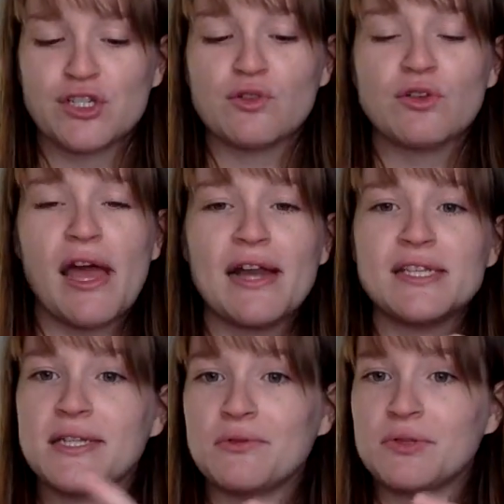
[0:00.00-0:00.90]
so kind of
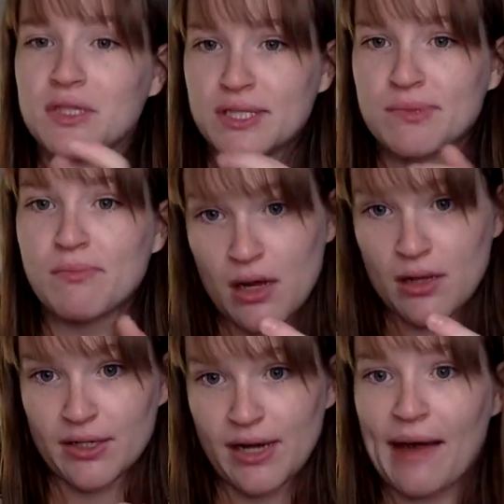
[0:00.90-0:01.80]
stick with the
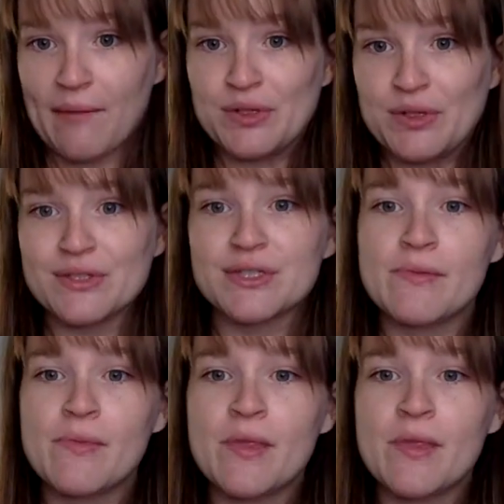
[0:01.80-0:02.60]
smaller apples.